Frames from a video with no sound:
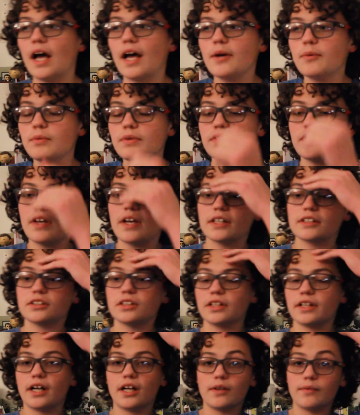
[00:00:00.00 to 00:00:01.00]
was
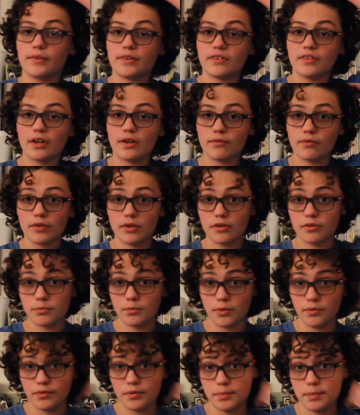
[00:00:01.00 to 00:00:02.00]
actually kind of excited for this
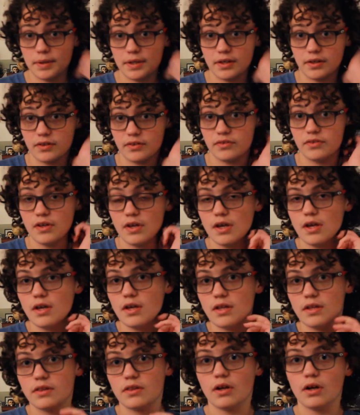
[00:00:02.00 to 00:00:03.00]
movie because
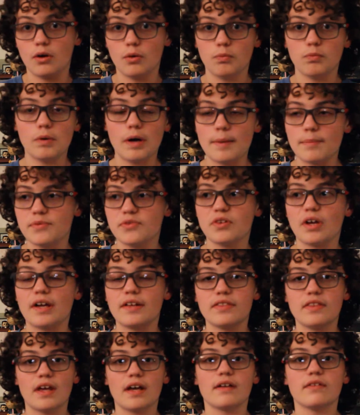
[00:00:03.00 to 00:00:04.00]
the
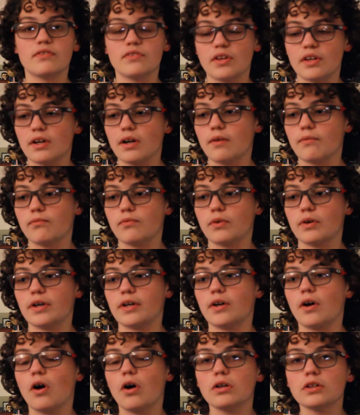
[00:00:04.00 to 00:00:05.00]
website they had set up for
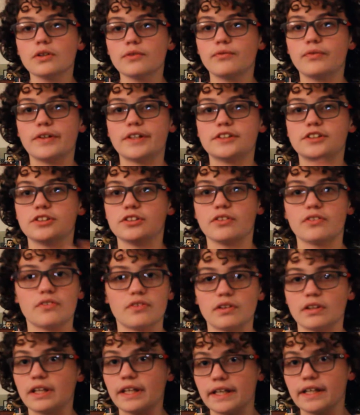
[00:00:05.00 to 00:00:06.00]
it, all of it
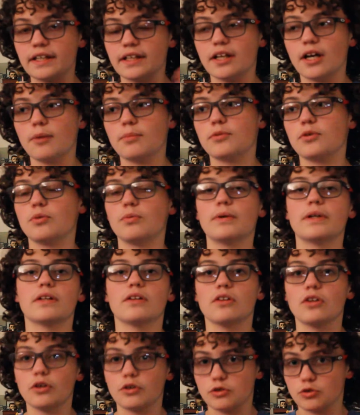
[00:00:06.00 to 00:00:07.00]
just leading up to it
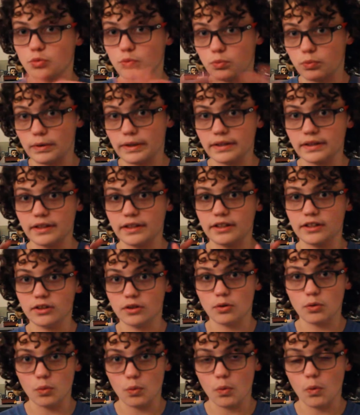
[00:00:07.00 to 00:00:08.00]
looked really
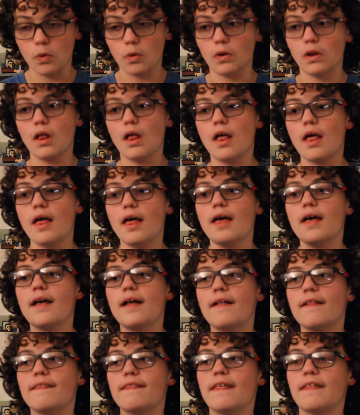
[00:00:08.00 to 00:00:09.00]
cool.
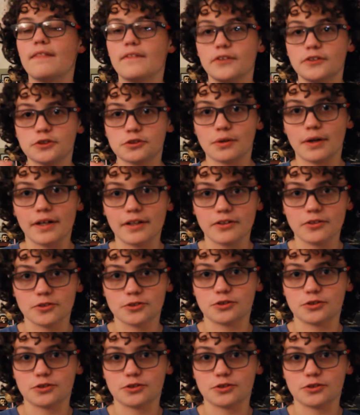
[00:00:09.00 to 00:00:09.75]
Then the trailer